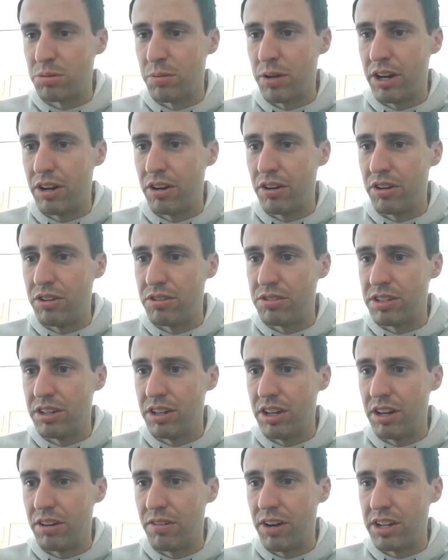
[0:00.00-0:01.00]
reminder to use
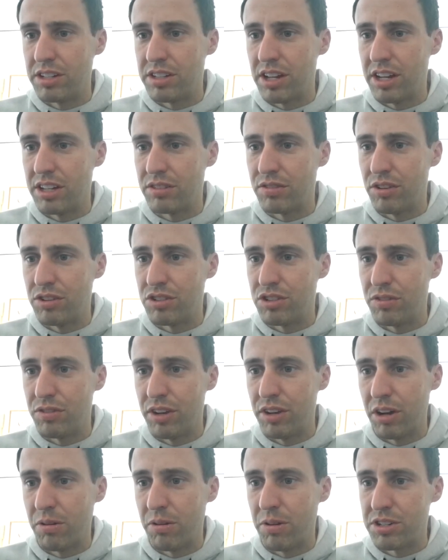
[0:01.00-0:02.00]
the raise hands feature if
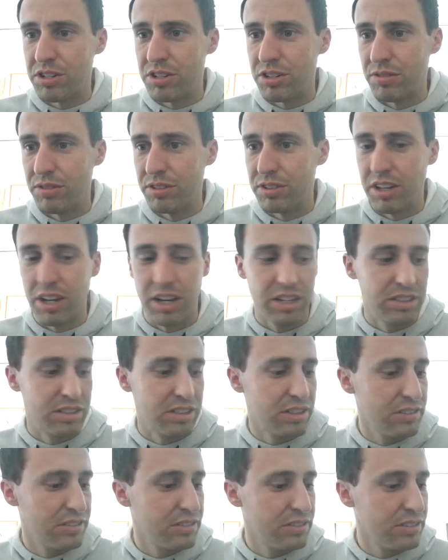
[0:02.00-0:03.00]
you got questions for these guys.